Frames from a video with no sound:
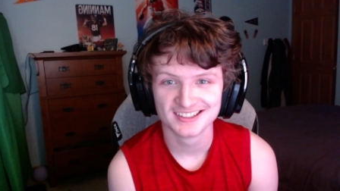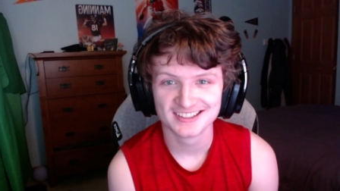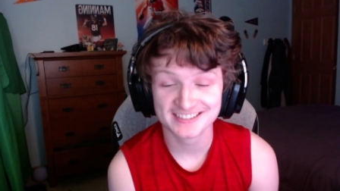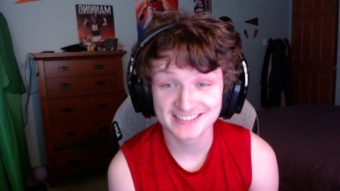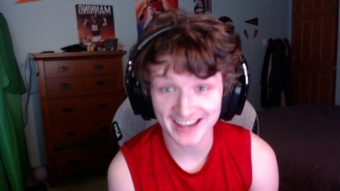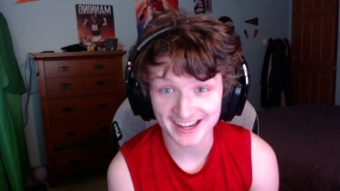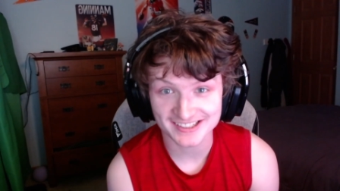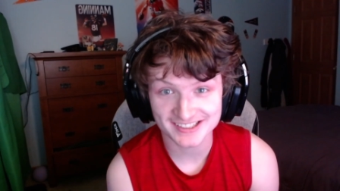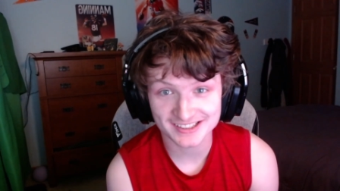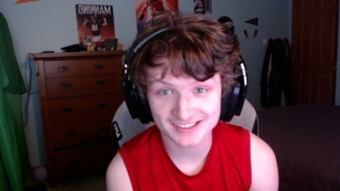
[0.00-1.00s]

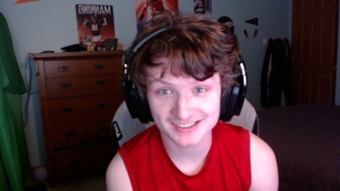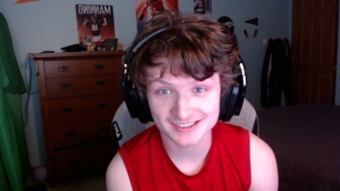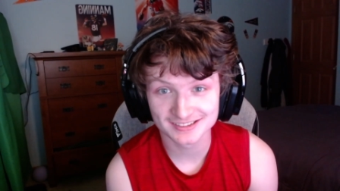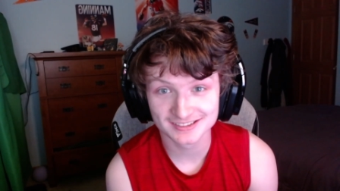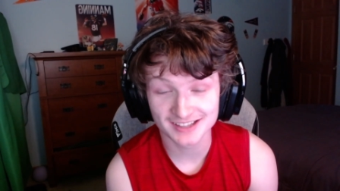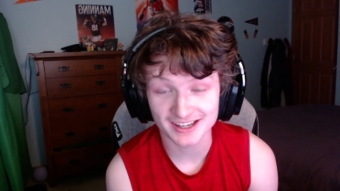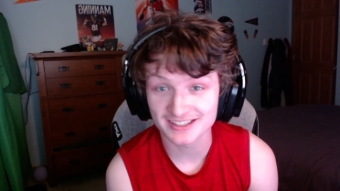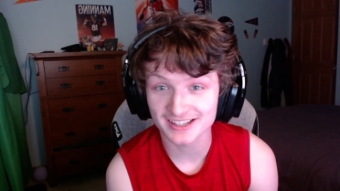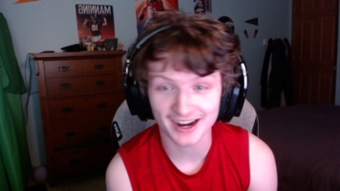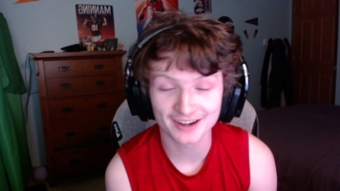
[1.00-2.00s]
Yes, this
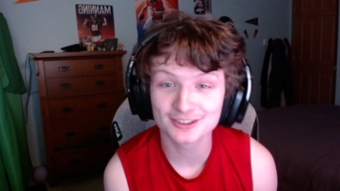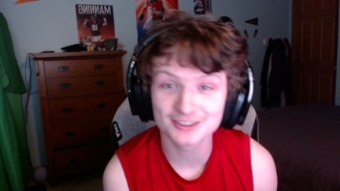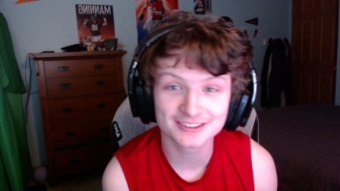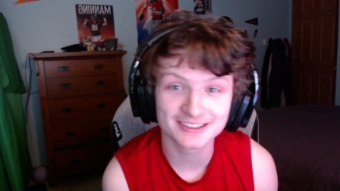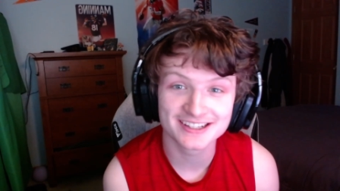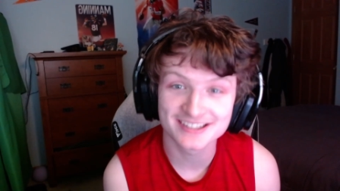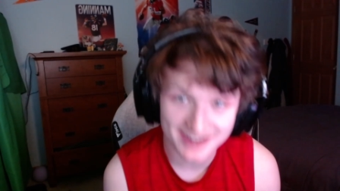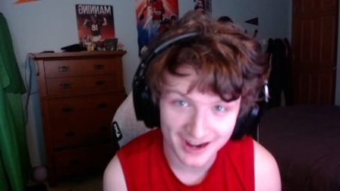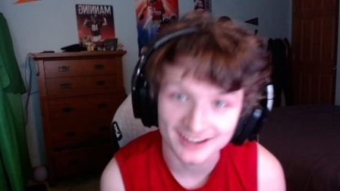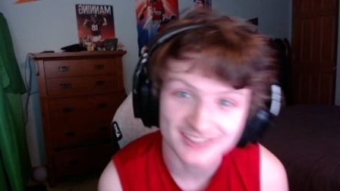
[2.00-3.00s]
title is
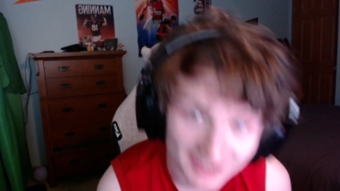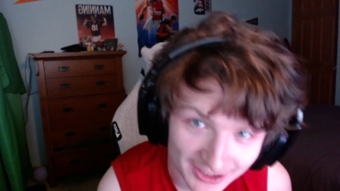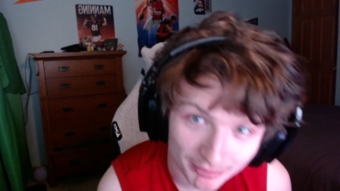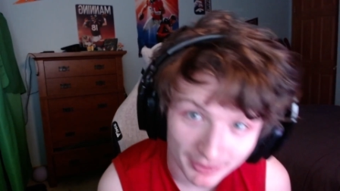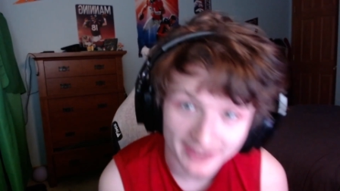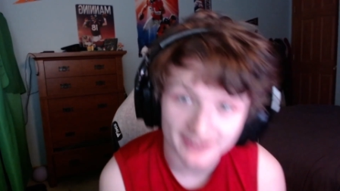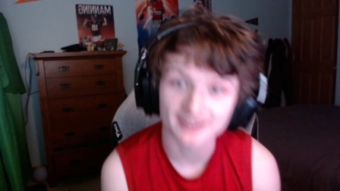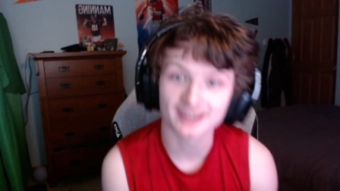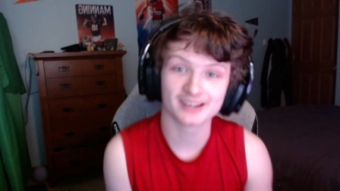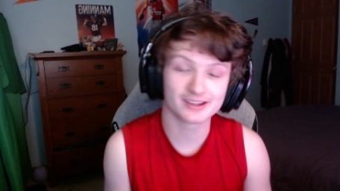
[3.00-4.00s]
not clickbait.
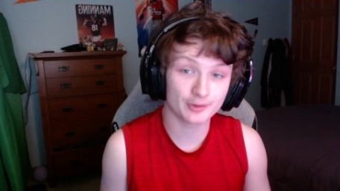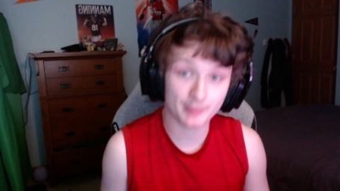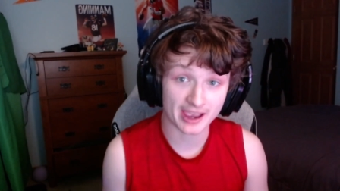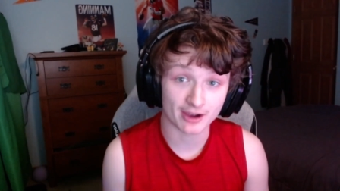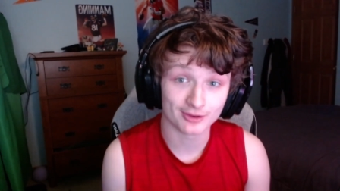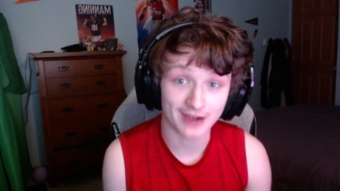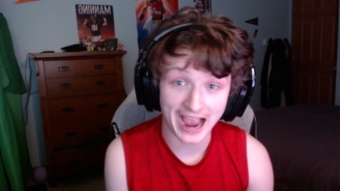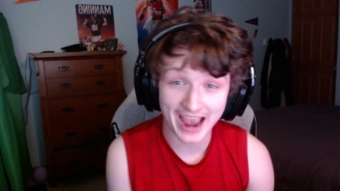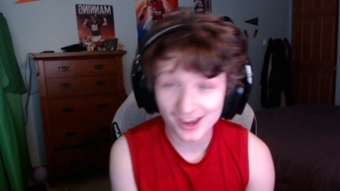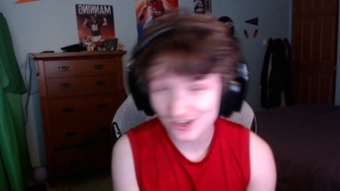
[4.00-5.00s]
And hear me out.
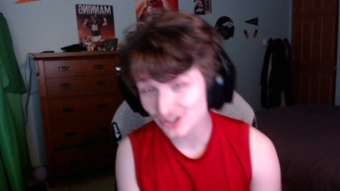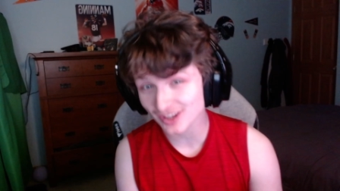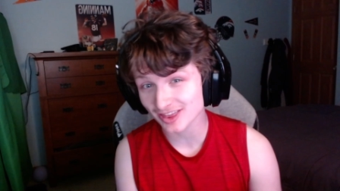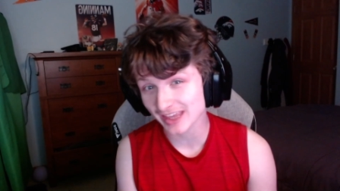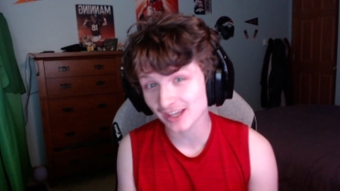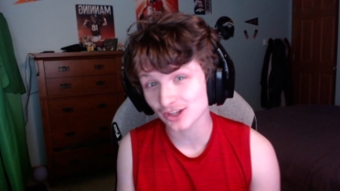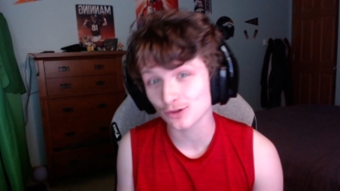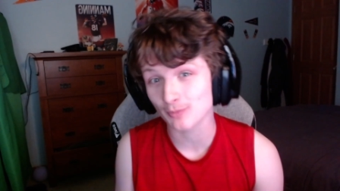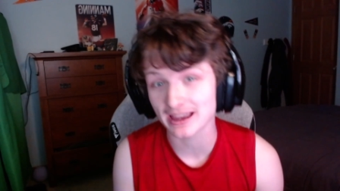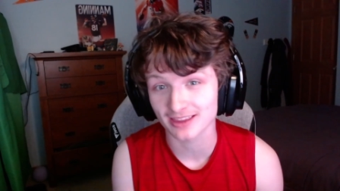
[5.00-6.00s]
I actually think you
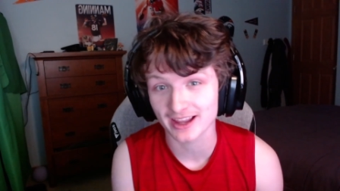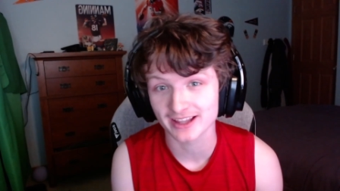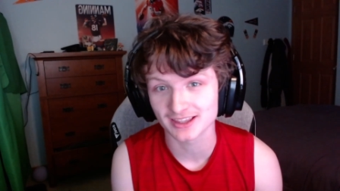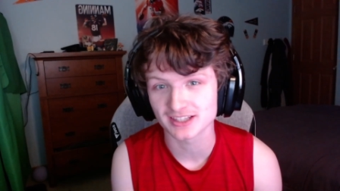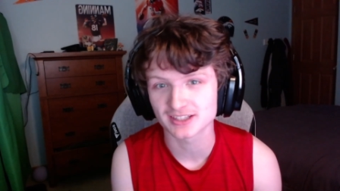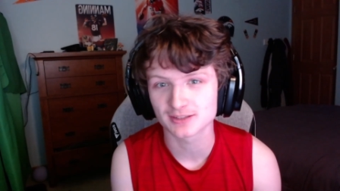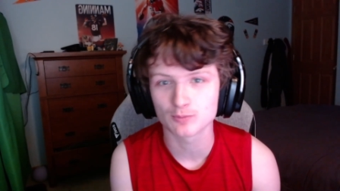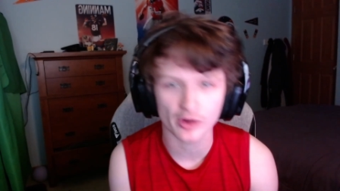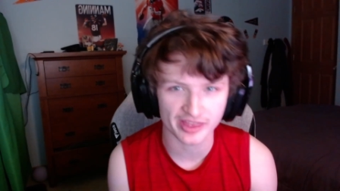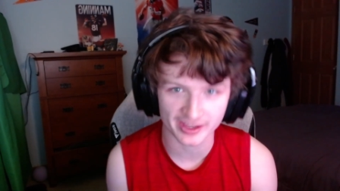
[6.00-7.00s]
might like this
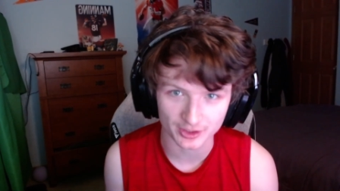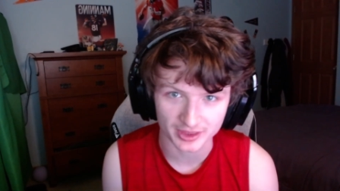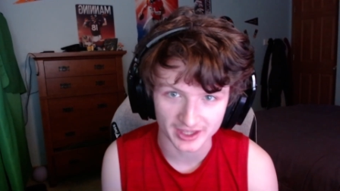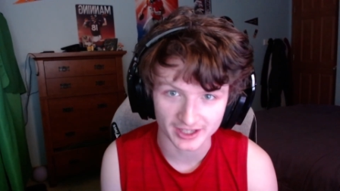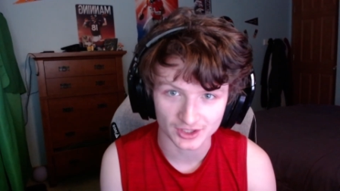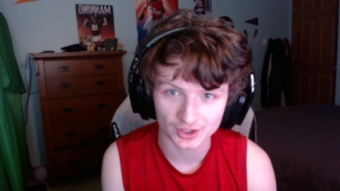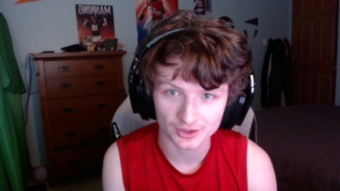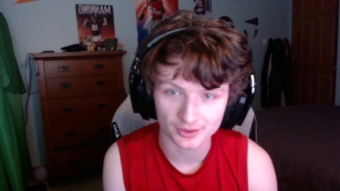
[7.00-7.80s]
more than you think you do.